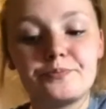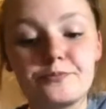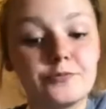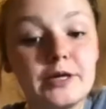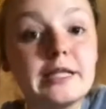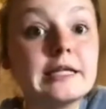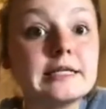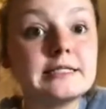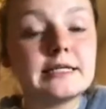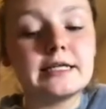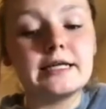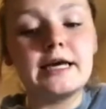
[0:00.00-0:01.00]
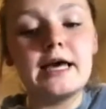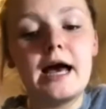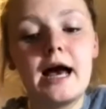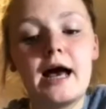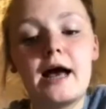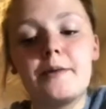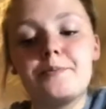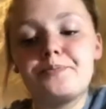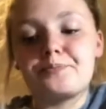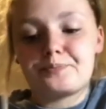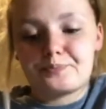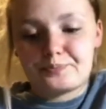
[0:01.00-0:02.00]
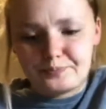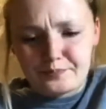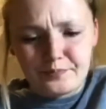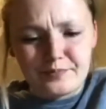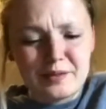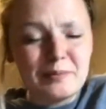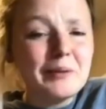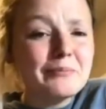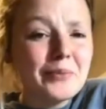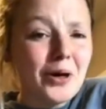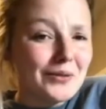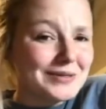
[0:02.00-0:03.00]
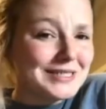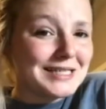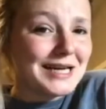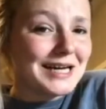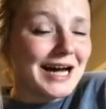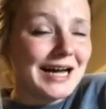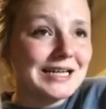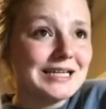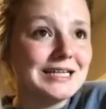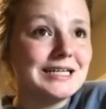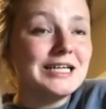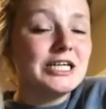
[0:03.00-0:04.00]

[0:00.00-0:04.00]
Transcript: realistically. The main policy that kind of